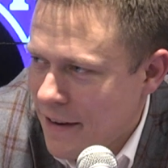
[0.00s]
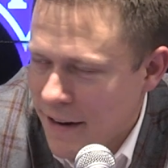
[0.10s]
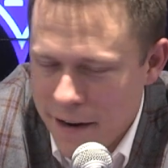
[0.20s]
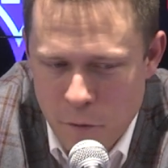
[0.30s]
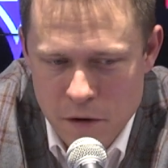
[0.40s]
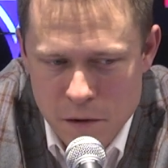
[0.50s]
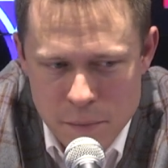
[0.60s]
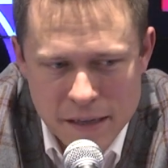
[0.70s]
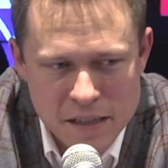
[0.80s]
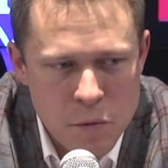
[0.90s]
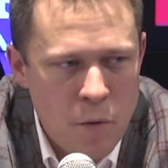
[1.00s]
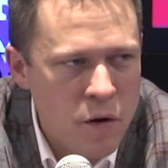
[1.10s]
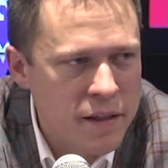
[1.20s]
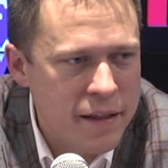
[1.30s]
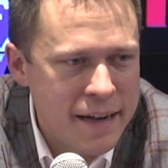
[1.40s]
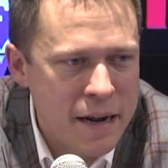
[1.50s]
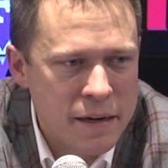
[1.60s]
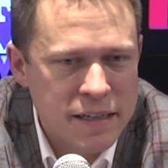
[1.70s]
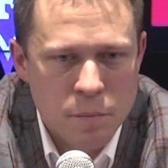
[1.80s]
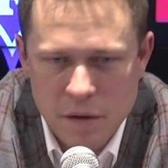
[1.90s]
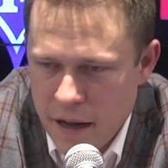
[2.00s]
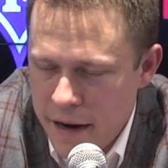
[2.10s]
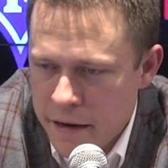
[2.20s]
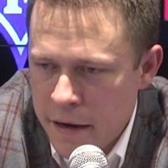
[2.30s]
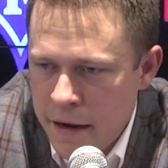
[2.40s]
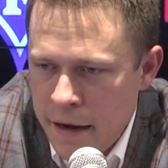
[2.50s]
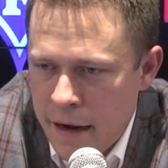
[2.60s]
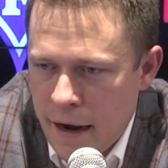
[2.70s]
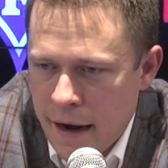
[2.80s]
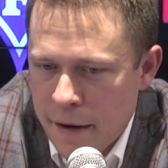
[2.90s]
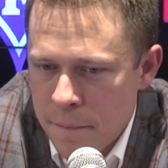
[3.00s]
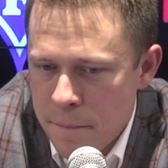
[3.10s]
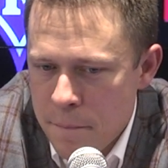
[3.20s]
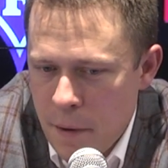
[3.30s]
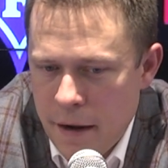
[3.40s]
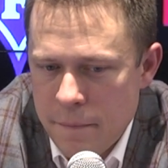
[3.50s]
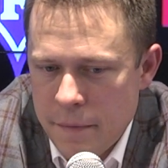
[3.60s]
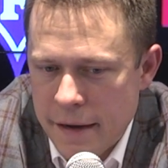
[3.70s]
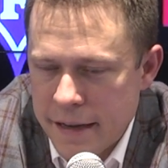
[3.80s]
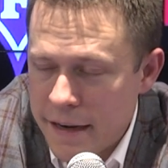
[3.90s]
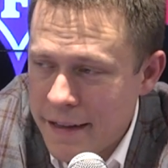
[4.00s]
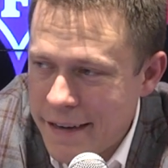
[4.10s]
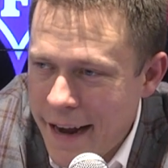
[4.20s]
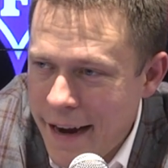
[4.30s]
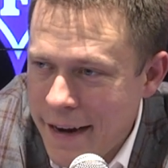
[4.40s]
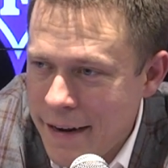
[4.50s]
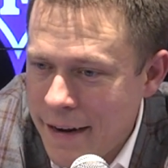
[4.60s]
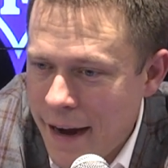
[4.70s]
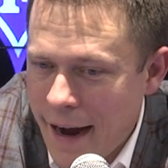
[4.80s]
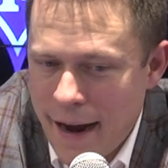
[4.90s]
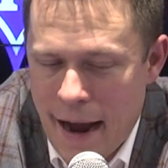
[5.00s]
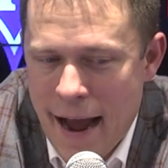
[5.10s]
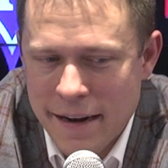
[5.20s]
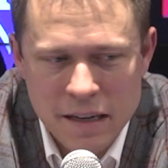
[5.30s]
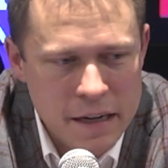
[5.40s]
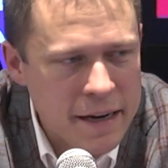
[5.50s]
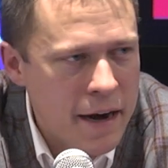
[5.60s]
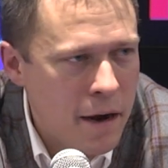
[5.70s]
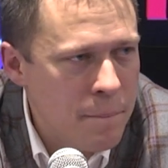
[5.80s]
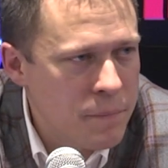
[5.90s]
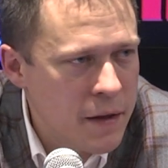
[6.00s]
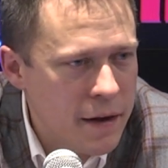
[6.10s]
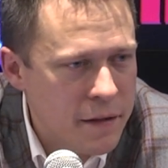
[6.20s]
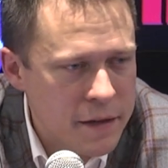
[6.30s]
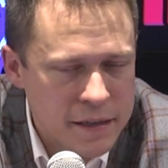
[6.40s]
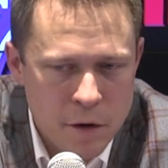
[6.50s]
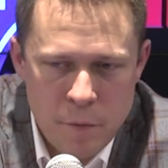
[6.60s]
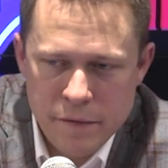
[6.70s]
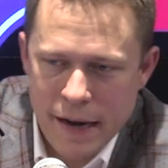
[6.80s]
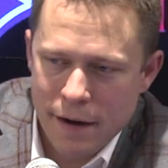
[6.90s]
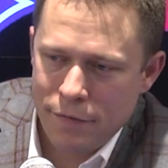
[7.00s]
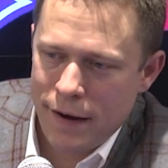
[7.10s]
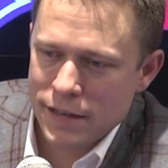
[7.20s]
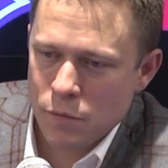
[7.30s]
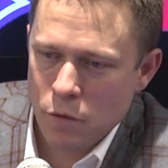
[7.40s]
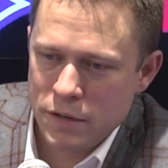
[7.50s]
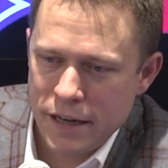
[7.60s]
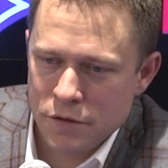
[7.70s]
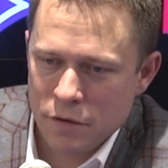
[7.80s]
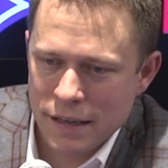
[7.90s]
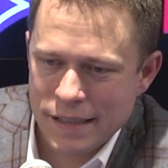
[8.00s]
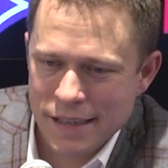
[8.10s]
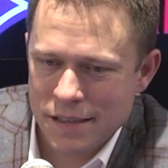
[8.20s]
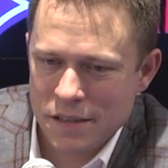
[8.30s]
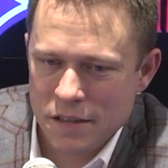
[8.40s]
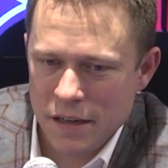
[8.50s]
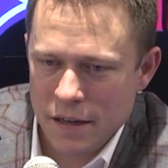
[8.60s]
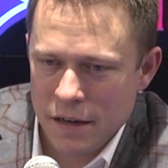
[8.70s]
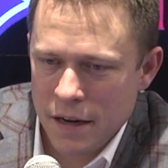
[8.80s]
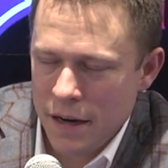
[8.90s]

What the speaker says: and I don't want them to be disappointed that they didn't get to play. But at the end of the day, I had to clean that up, and I think that we've got to find some rotational consistency